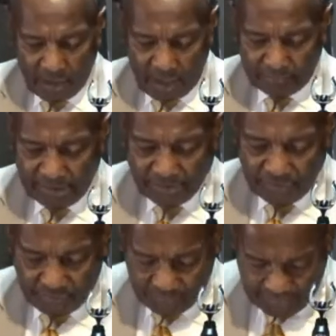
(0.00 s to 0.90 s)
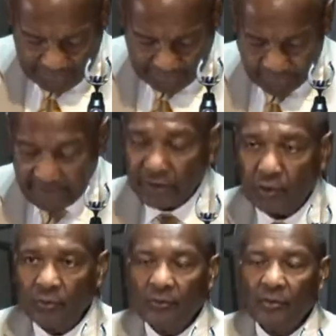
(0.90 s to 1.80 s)
God bless you and thank
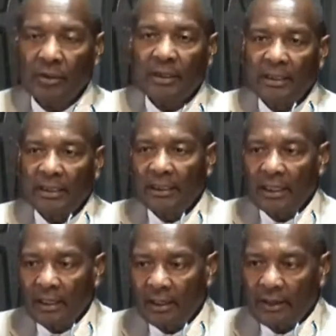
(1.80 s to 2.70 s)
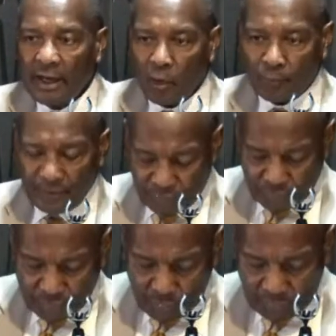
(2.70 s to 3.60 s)
you. I hope that
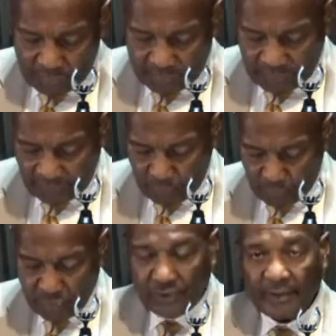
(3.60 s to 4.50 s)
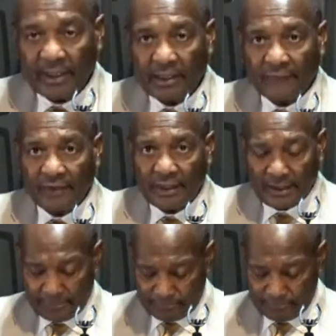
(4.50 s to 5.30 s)
you join us for worship at 11 a.m.